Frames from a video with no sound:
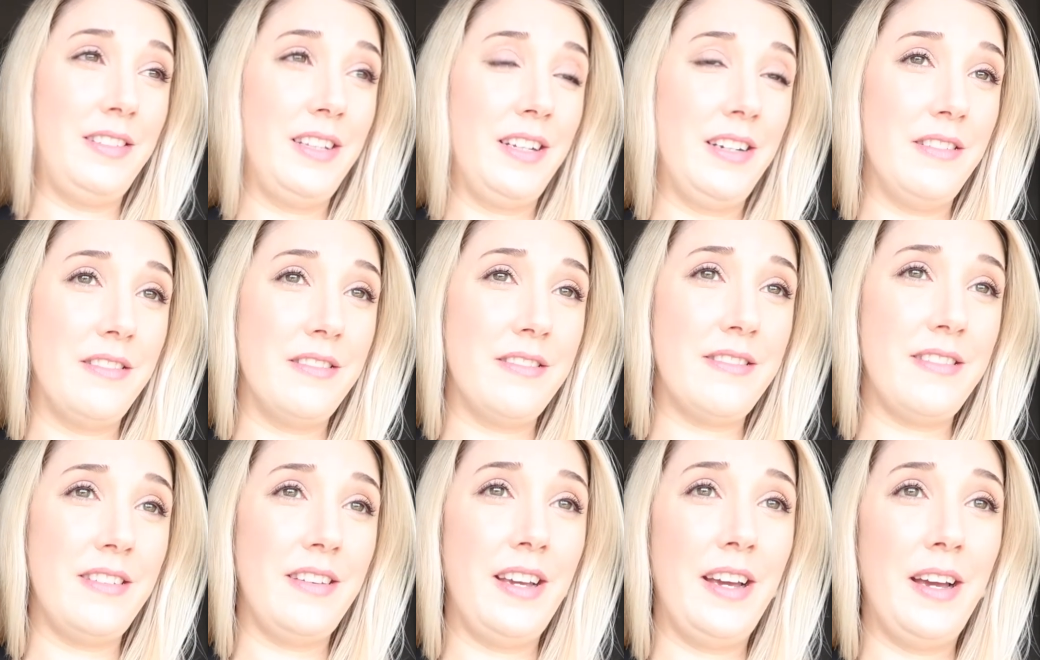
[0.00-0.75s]

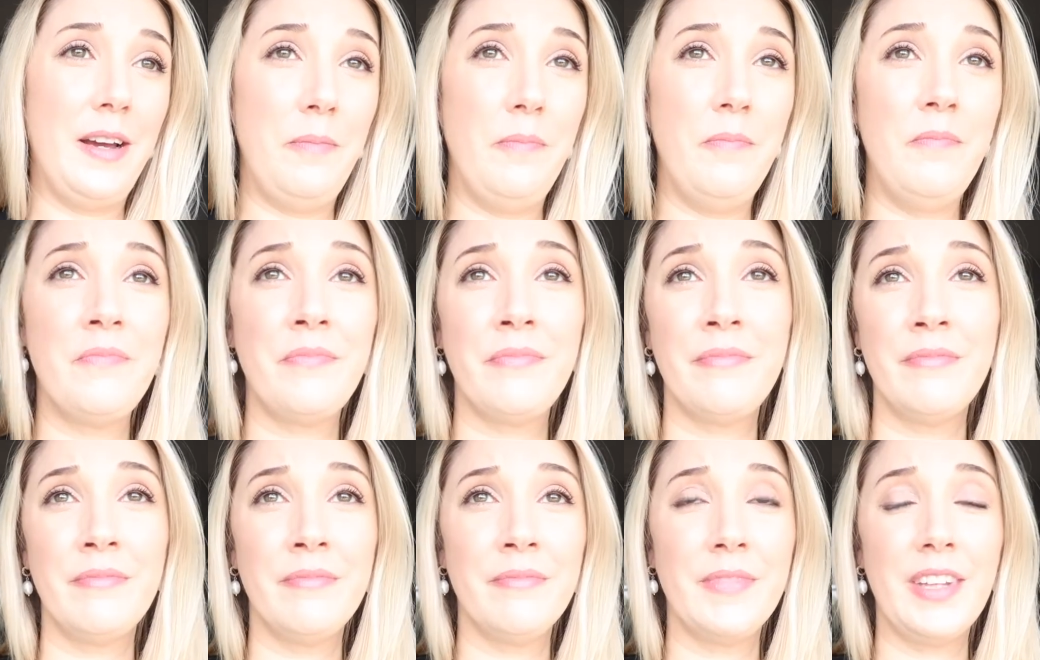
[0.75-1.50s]
There's, um,
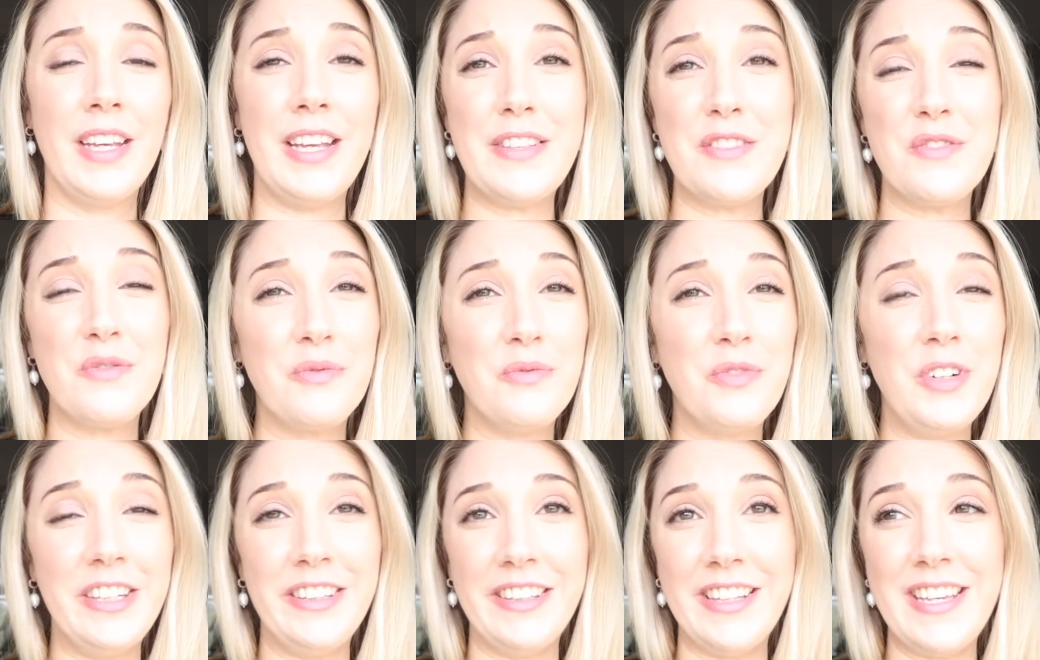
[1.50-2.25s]

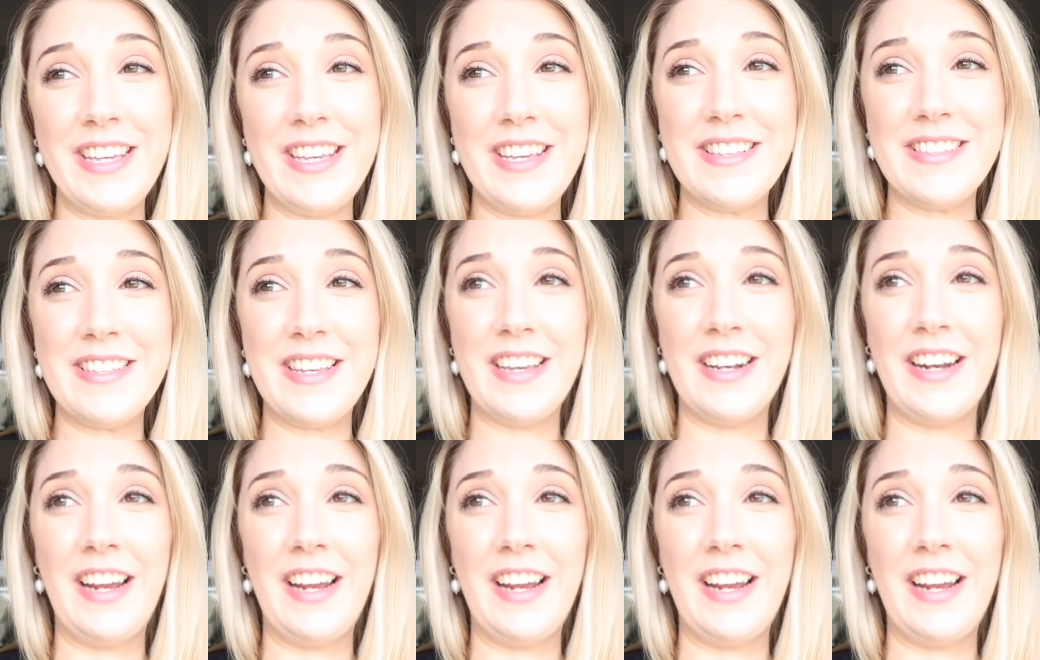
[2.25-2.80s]
it's really easy,